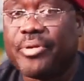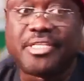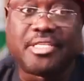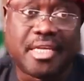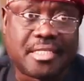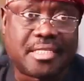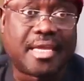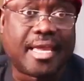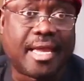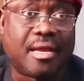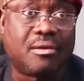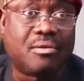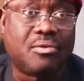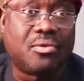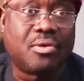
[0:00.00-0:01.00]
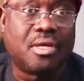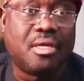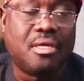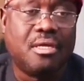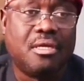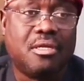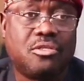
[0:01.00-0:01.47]
patient care,
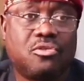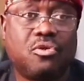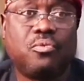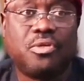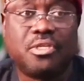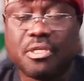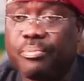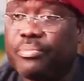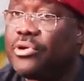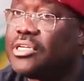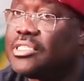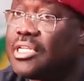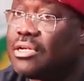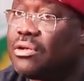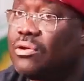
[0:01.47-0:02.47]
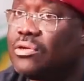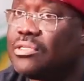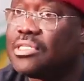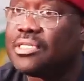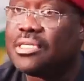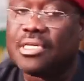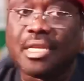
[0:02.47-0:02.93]
okay. So we deployed
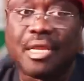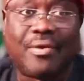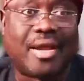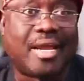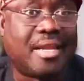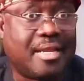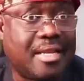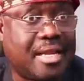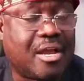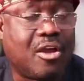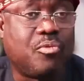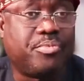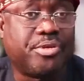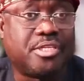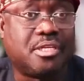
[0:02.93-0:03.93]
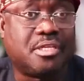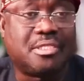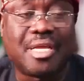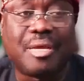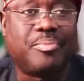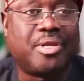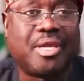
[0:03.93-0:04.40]
technology in our clinical
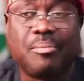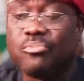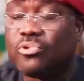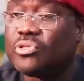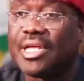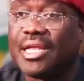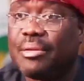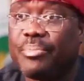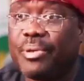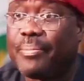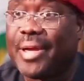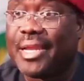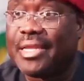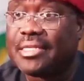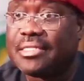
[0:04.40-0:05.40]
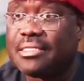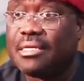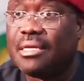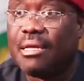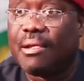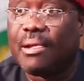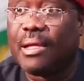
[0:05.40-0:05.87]
operations and became totally
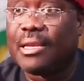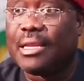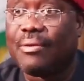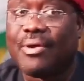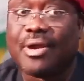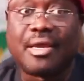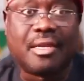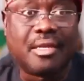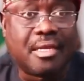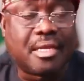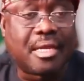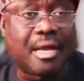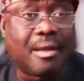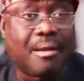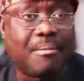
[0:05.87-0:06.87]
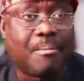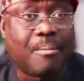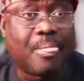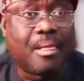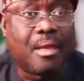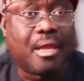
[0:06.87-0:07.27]
paperless in our clinical